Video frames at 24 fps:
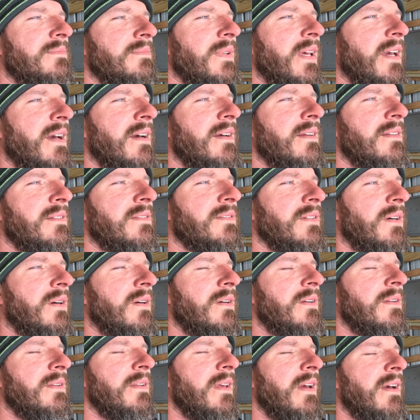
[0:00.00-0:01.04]
yeah,
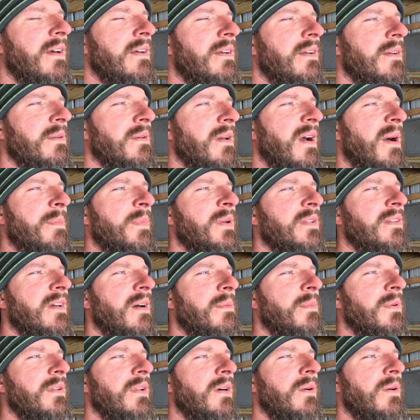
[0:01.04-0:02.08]
so yeah, comment
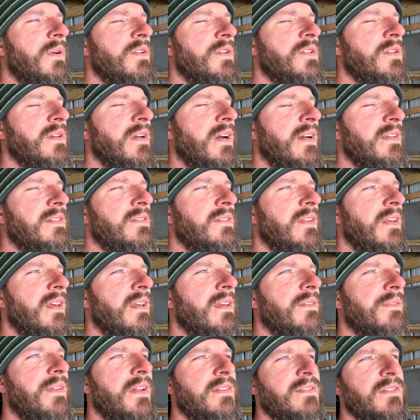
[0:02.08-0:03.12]
down below what you guys
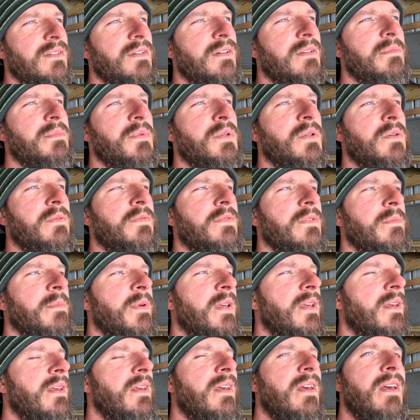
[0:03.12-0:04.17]
think, if that's a good move for
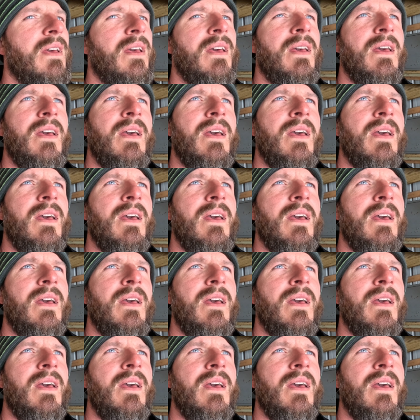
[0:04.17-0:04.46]
me